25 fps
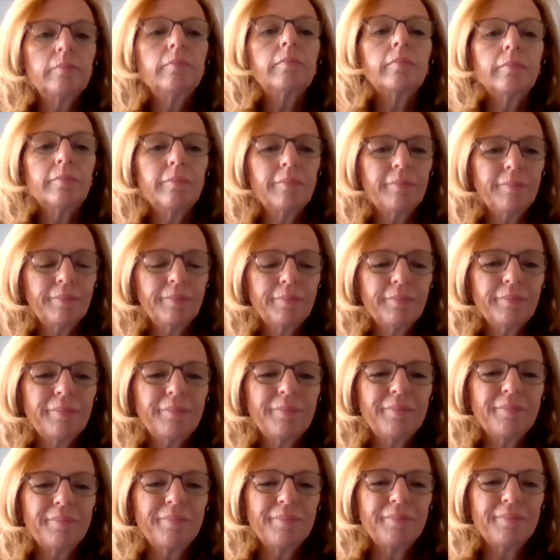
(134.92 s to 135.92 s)

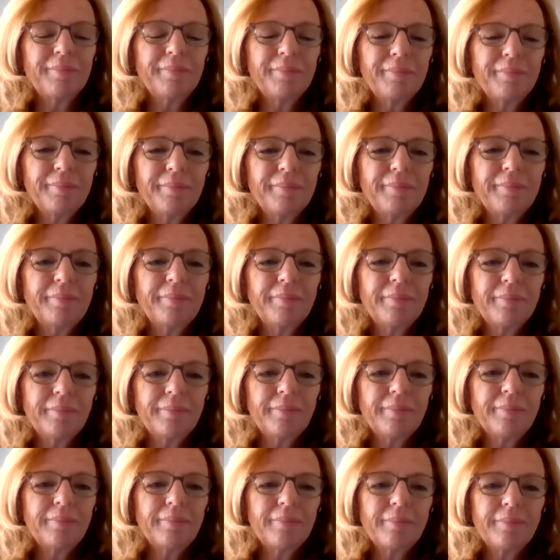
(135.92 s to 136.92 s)

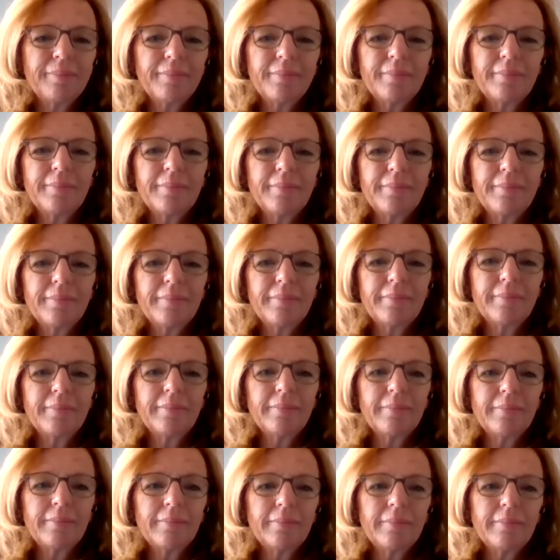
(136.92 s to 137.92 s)

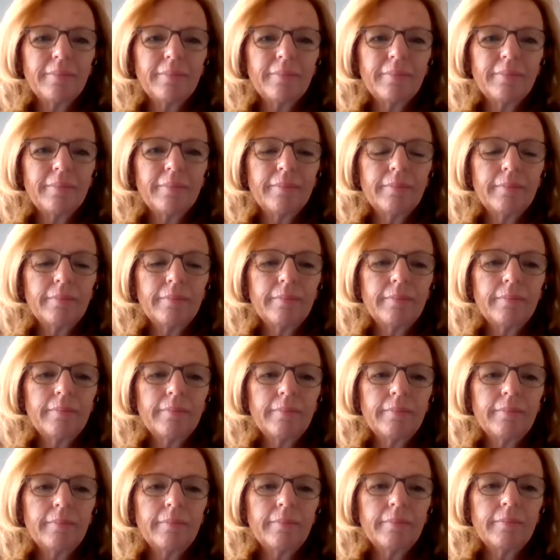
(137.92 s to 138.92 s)

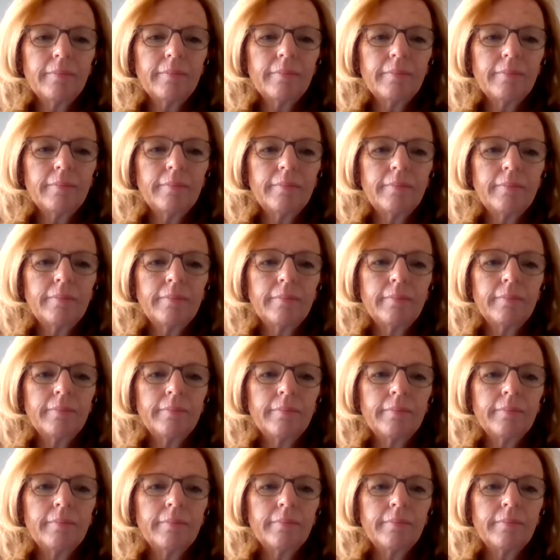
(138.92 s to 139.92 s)

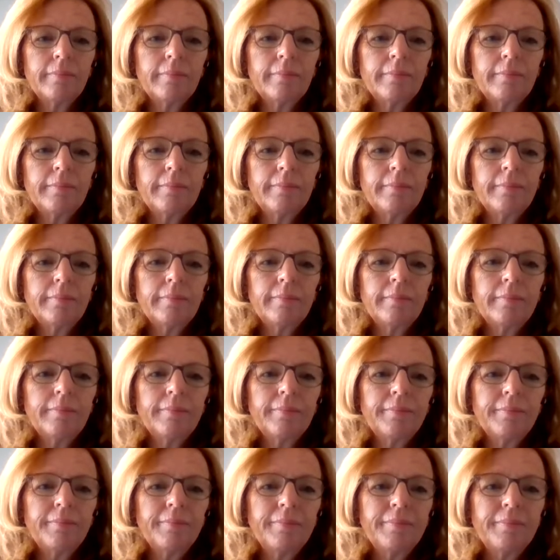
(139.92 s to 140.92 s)

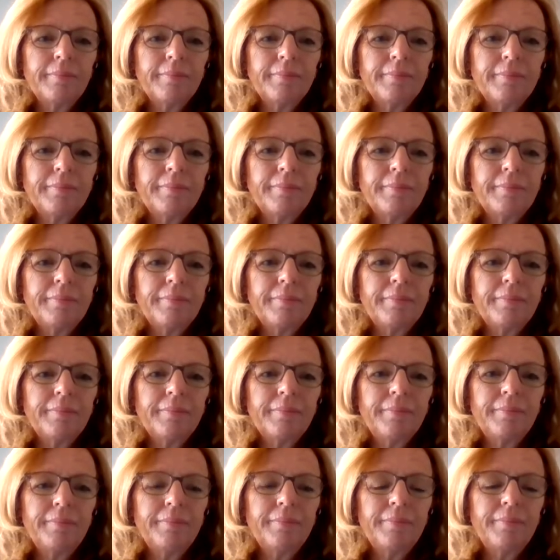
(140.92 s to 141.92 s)

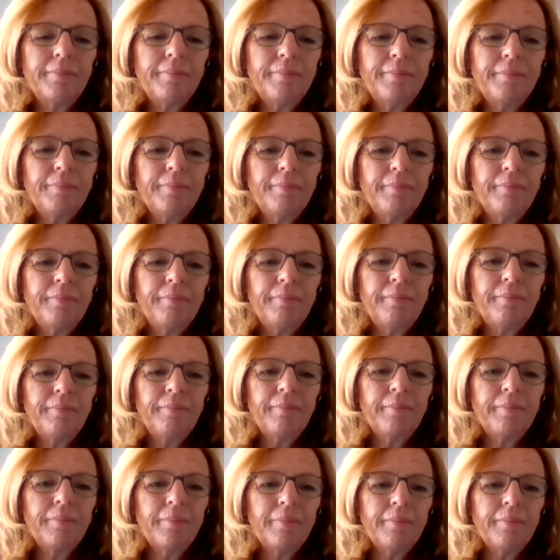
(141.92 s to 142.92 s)
(silent)